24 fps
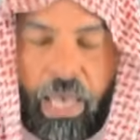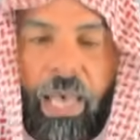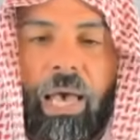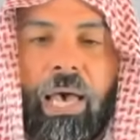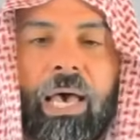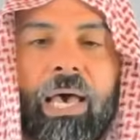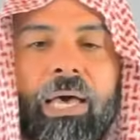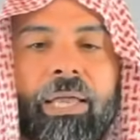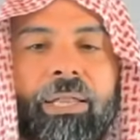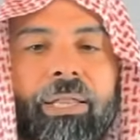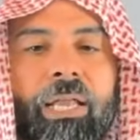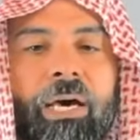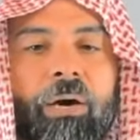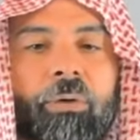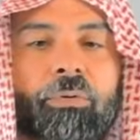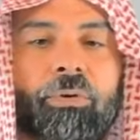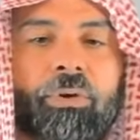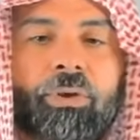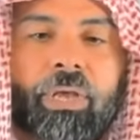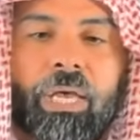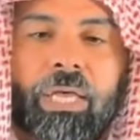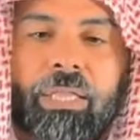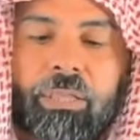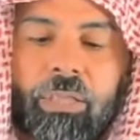And now you
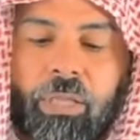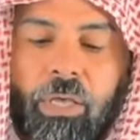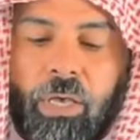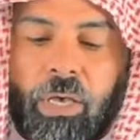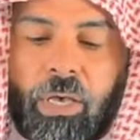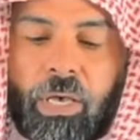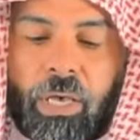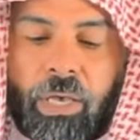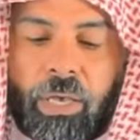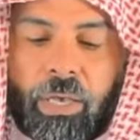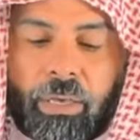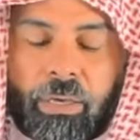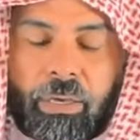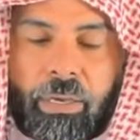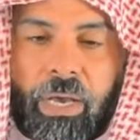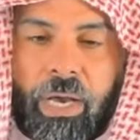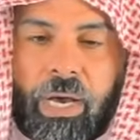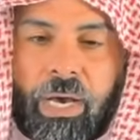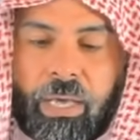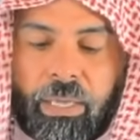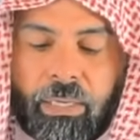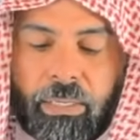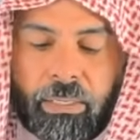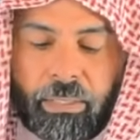get the
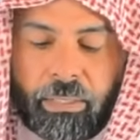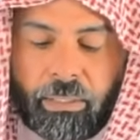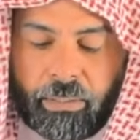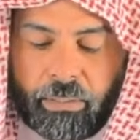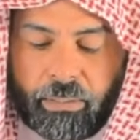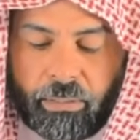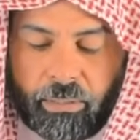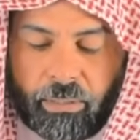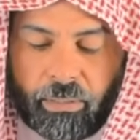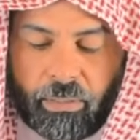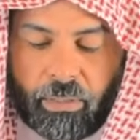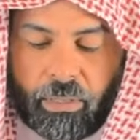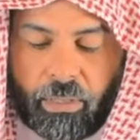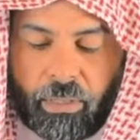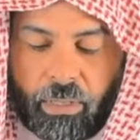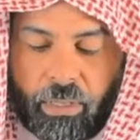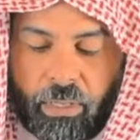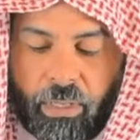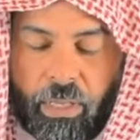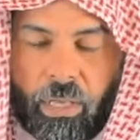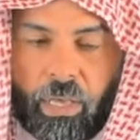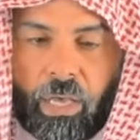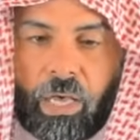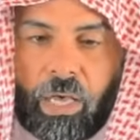Agal
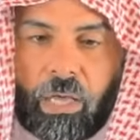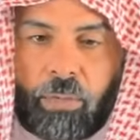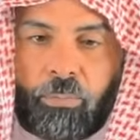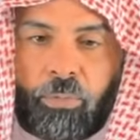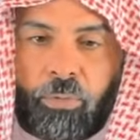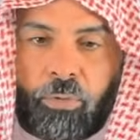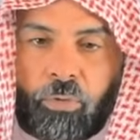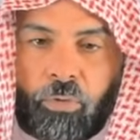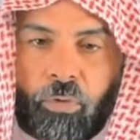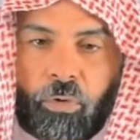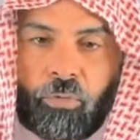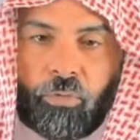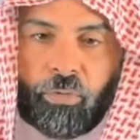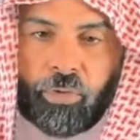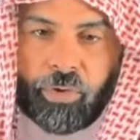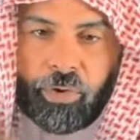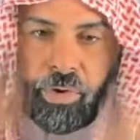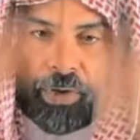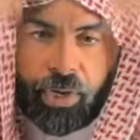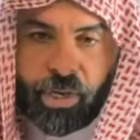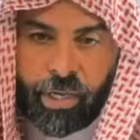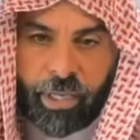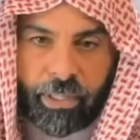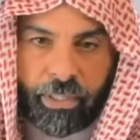and put it over your
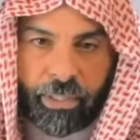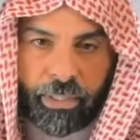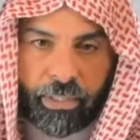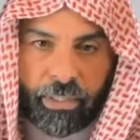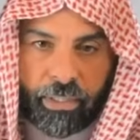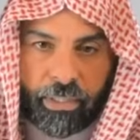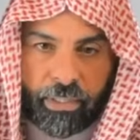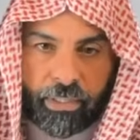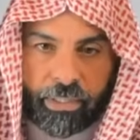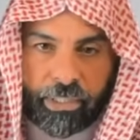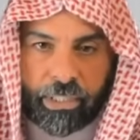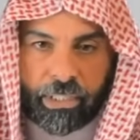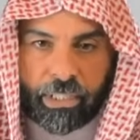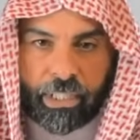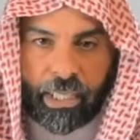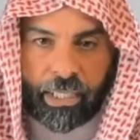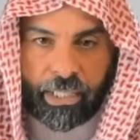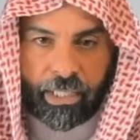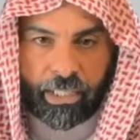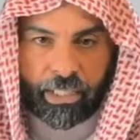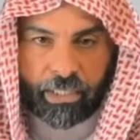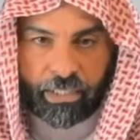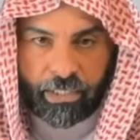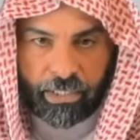head, just like
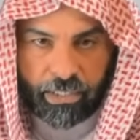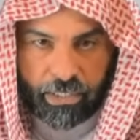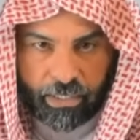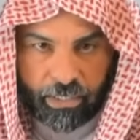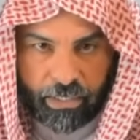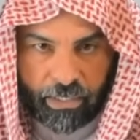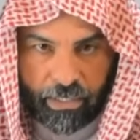this.